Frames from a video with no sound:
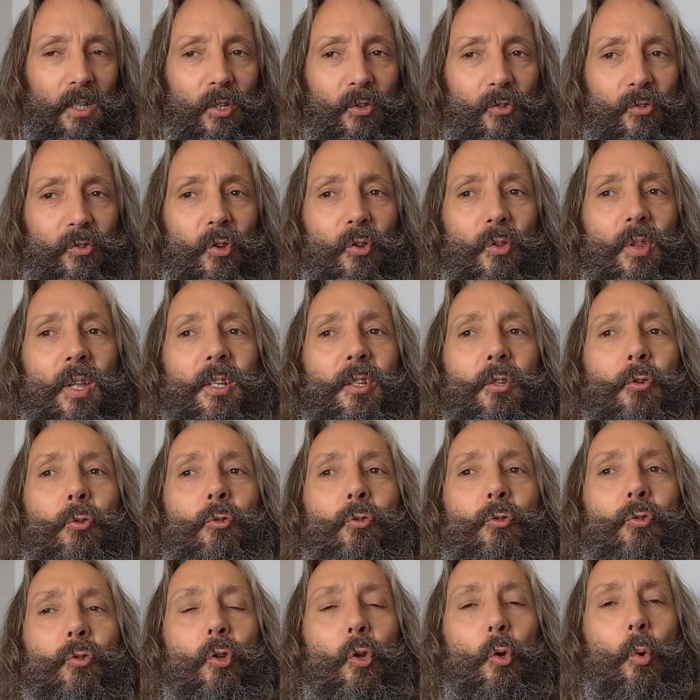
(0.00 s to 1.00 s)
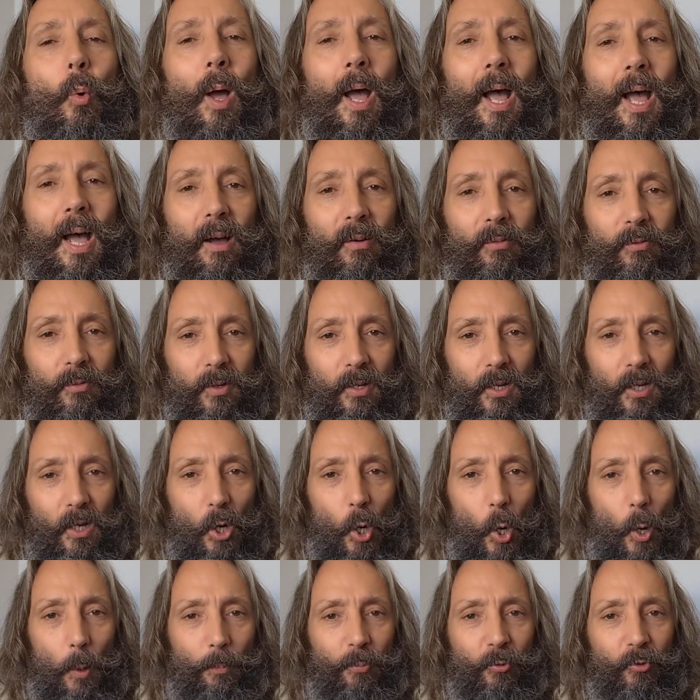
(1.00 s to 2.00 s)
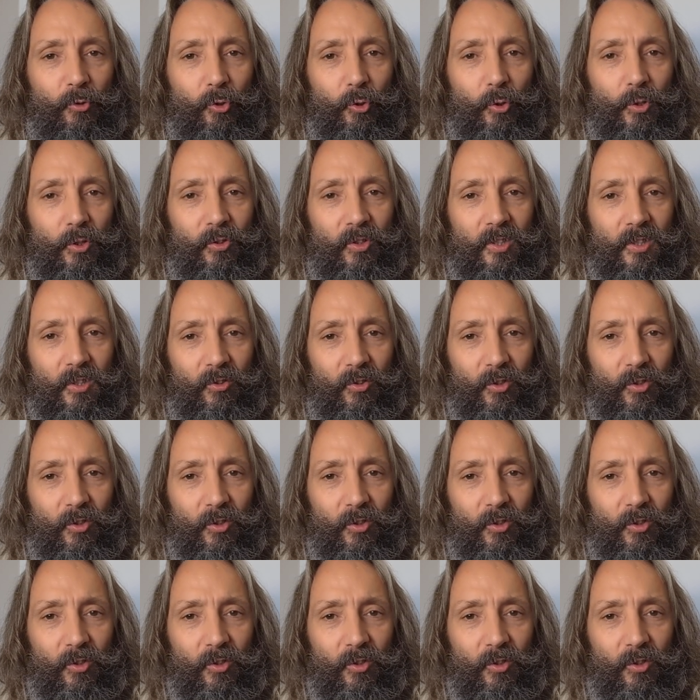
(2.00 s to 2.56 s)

So then you do have opportunity